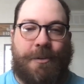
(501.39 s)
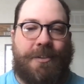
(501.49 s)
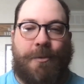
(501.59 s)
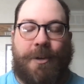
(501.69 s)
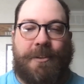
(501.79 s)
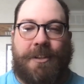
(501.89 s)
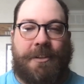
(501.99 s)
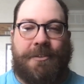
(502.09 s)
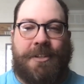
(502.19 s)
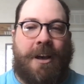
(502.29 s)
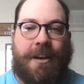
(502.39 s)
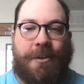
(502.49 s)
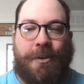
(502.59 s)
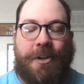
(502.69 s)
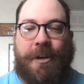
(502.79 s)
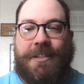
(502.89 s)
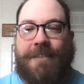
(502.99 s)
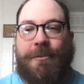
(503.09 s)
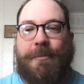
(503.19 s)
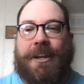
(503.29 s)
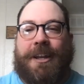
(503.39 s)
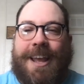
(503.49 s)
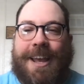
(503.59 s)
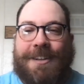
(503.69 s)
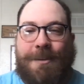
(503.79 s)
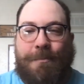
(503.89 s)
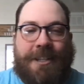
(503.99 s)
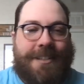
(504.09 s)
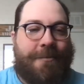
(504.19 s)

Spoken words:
course the one with the little dog who annoys everybody, and she brings.